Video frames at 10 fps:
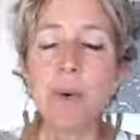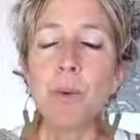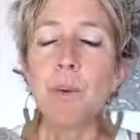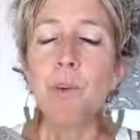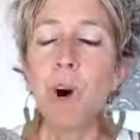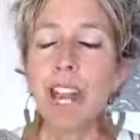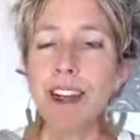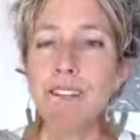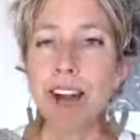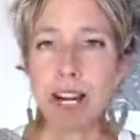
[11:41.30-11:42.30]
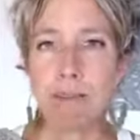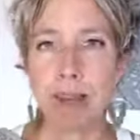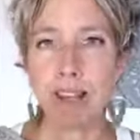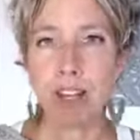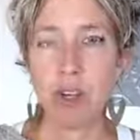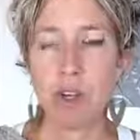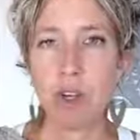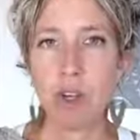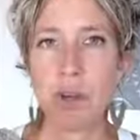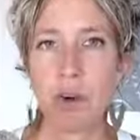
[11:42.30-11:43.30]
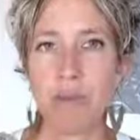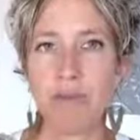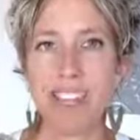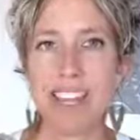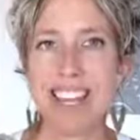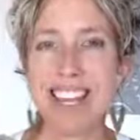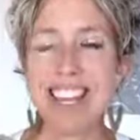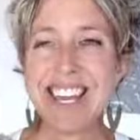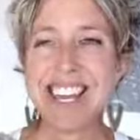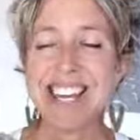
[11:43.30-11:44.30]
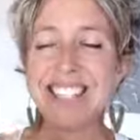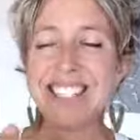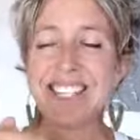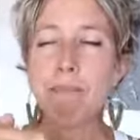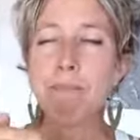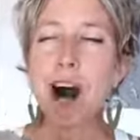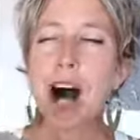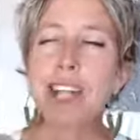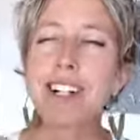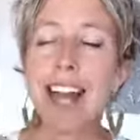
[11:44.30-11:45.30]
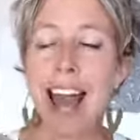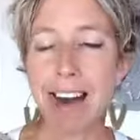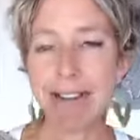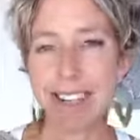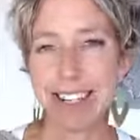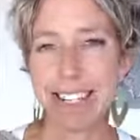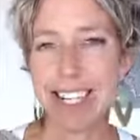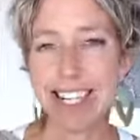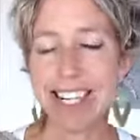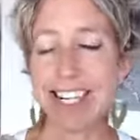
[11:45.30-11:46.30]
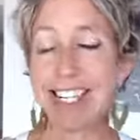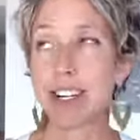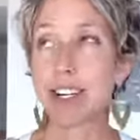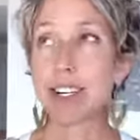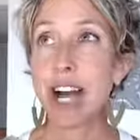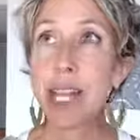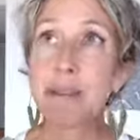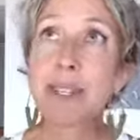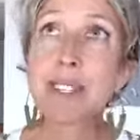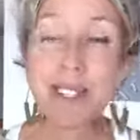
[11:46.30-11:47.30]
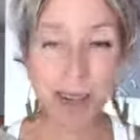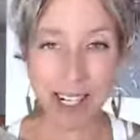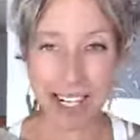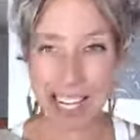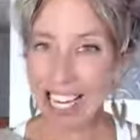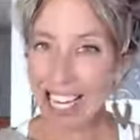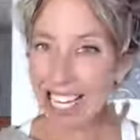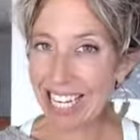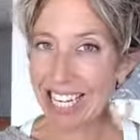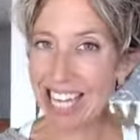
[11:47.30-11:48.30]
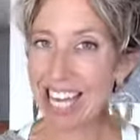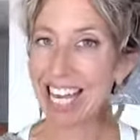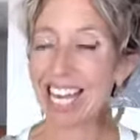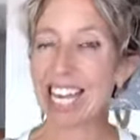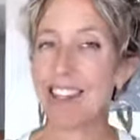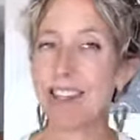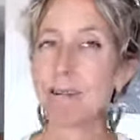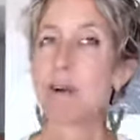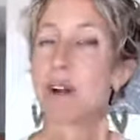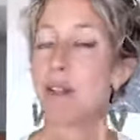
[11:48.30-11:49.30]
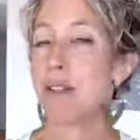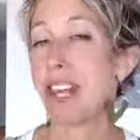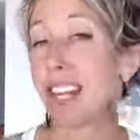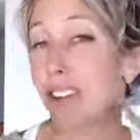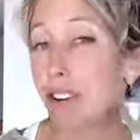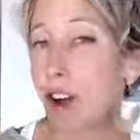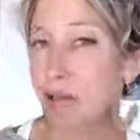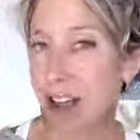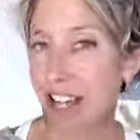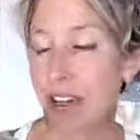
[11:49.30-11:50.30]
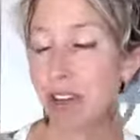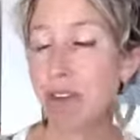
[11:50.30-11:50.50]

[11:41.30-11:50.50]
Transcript: What I recommend that you do is modeled after an incredible story in the book Think and Grow Rich.